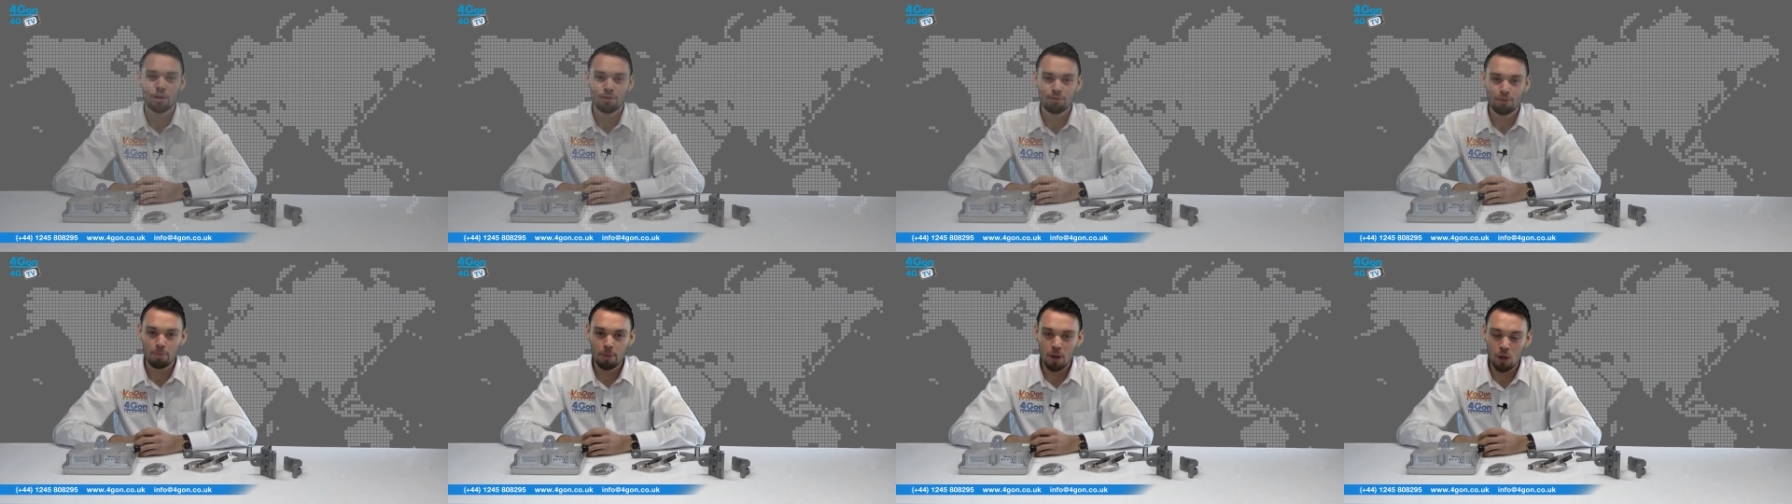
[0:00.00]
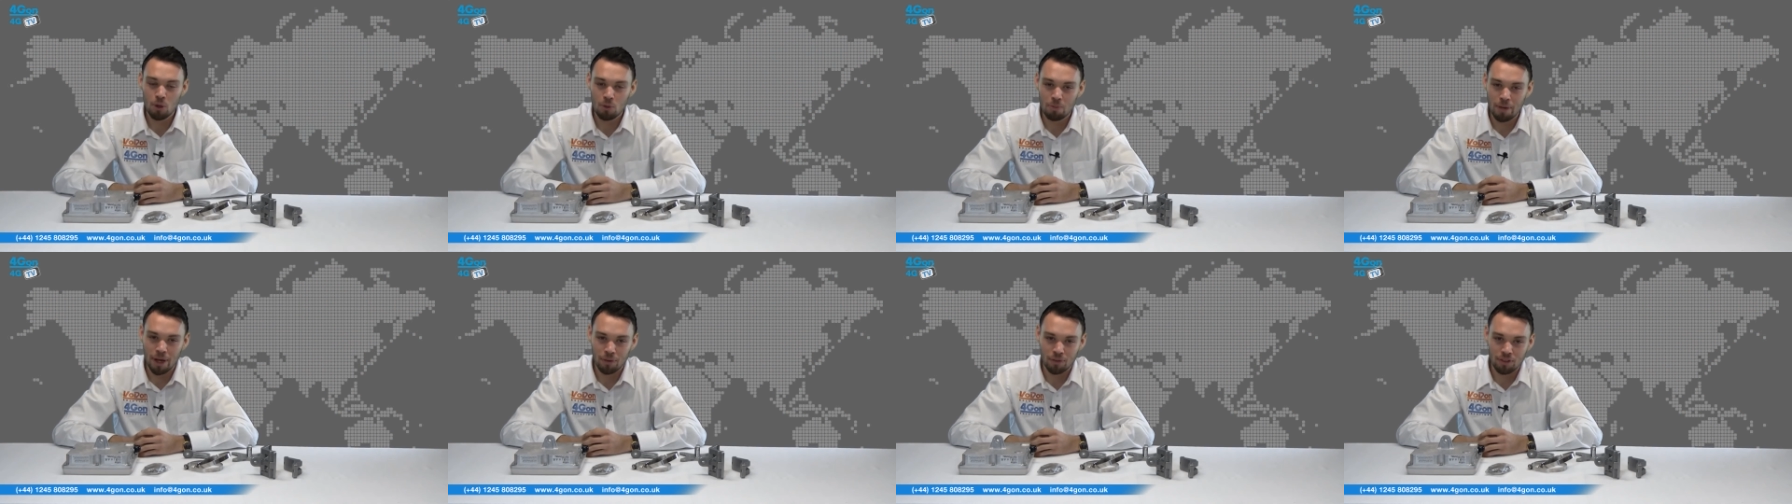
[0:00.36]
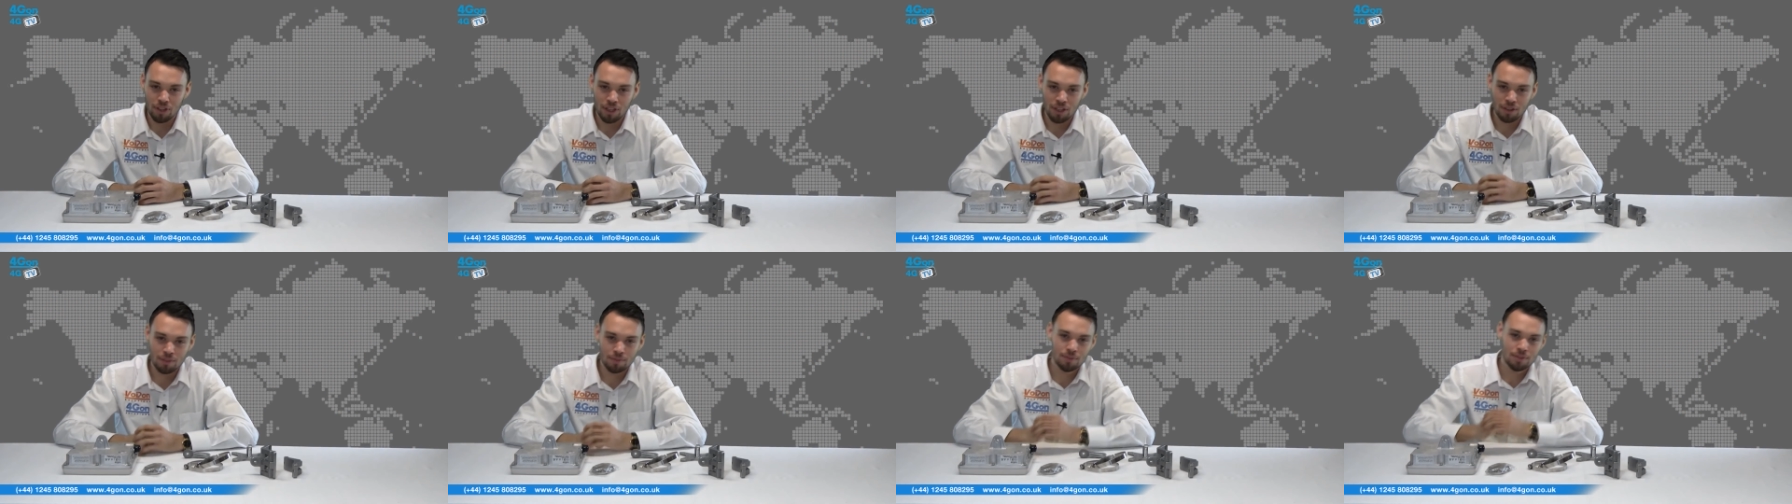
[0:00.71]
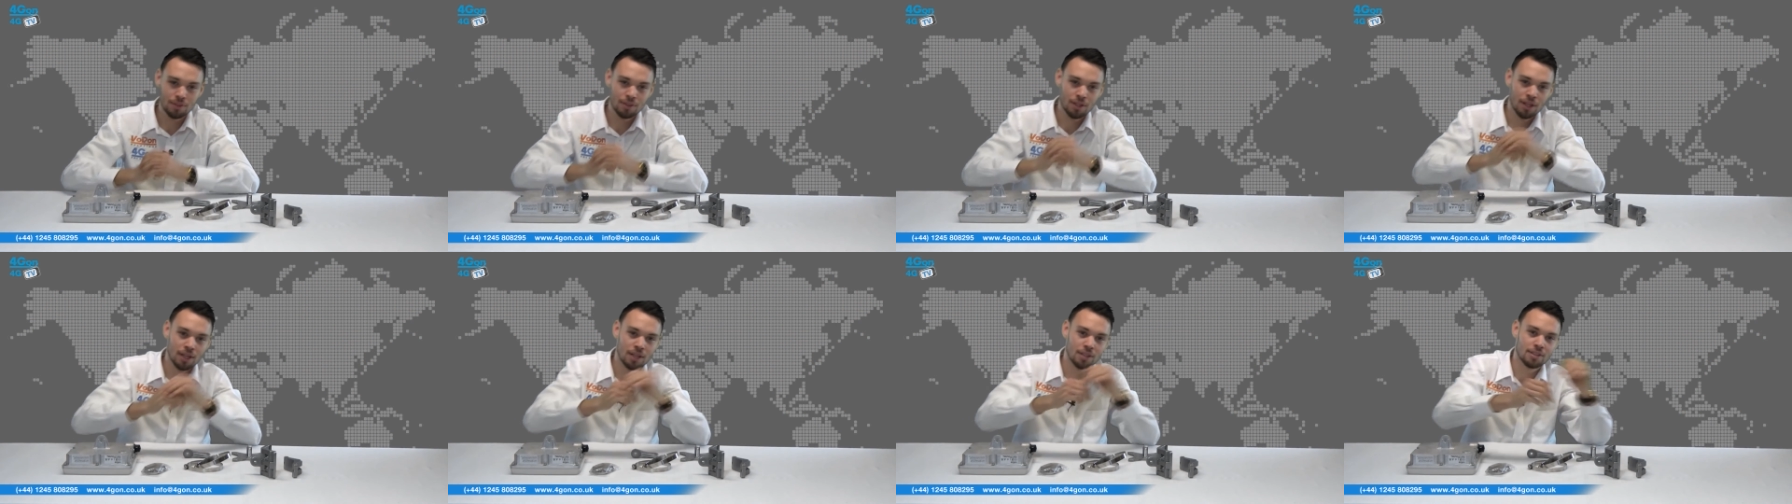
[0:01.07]
For pole mounting,
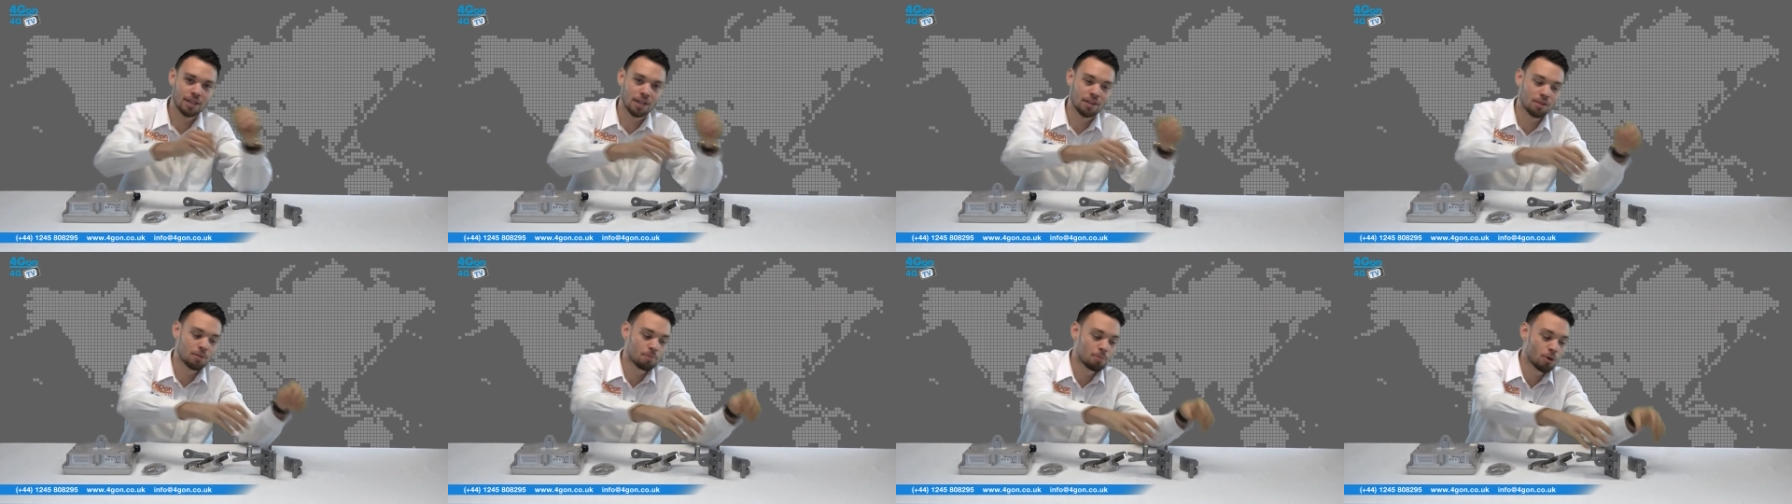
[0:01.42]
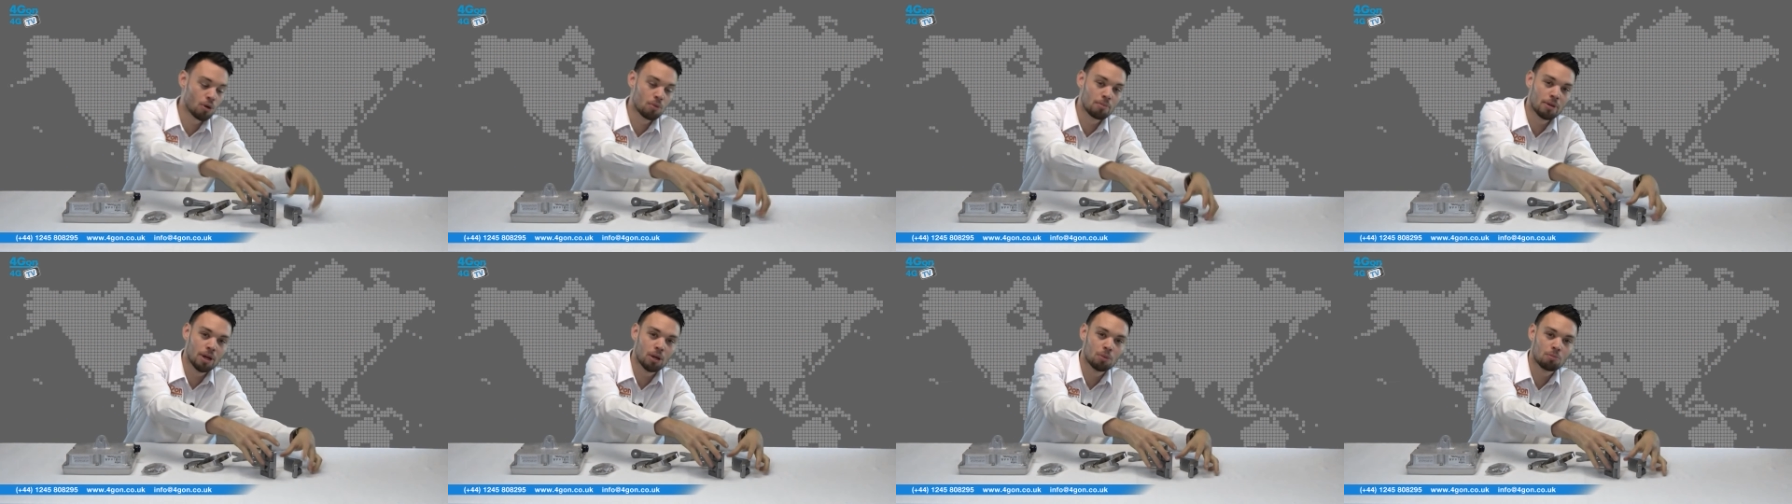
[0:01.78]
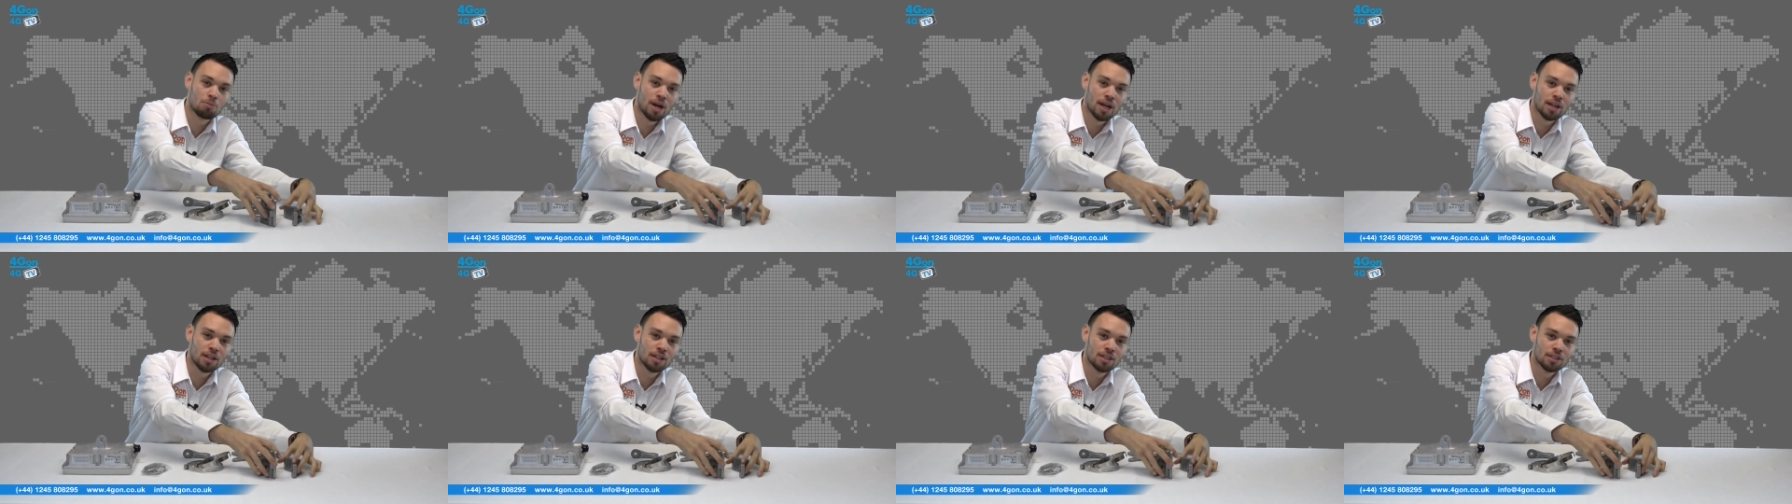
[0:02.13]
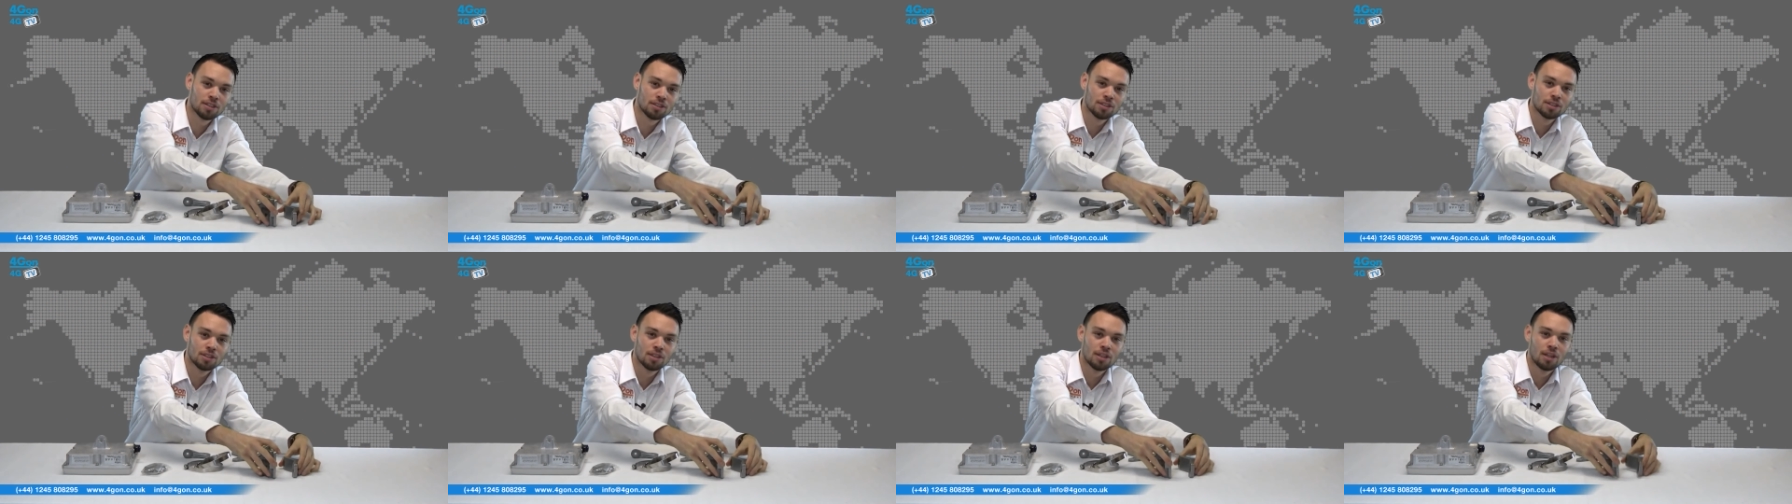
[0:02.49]
take the pole mount
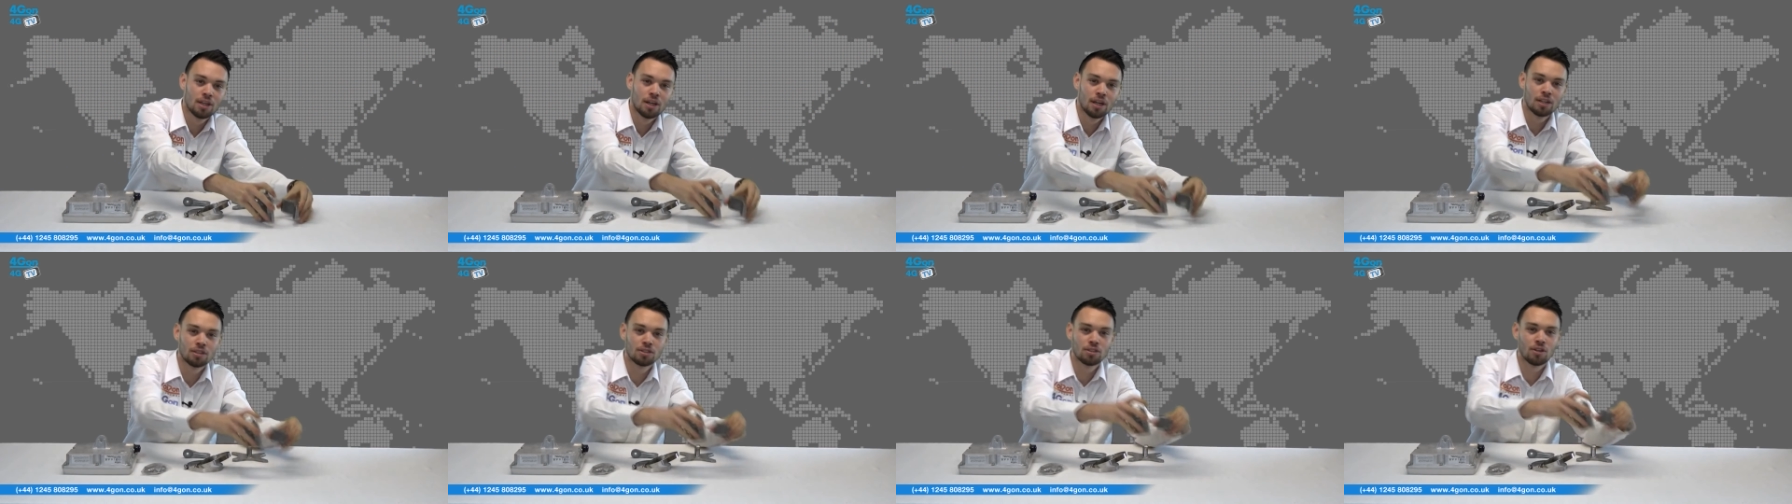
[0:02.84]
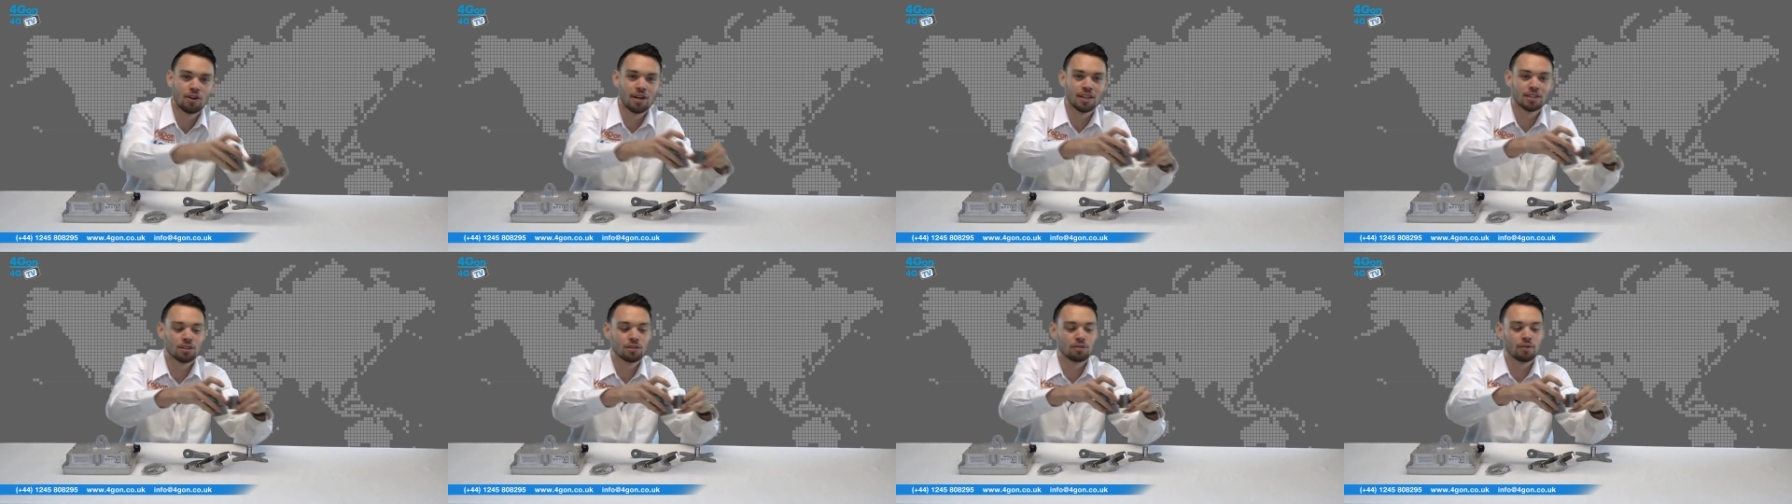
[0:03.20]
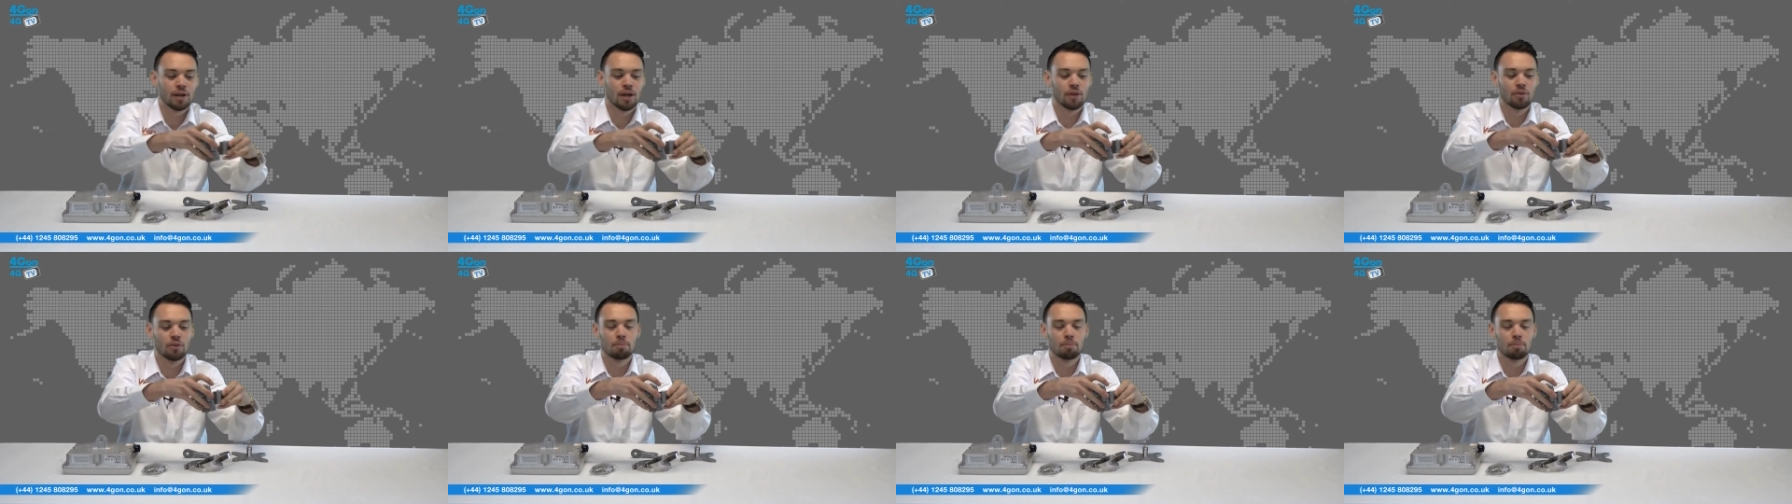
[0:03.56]
brackets and tighten around